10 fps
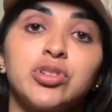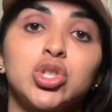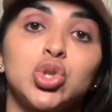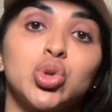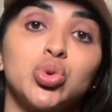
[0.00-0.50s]

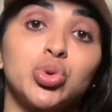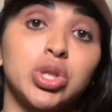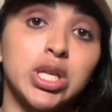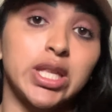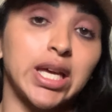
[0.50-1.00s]
to,
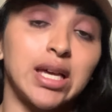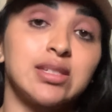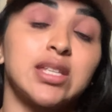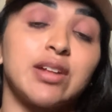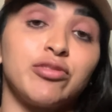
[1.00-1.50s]
in the
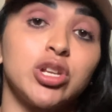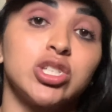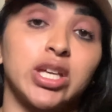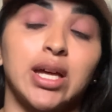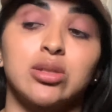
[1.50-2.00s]
case that if you need to
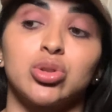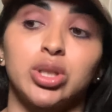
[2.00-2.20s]
cancel,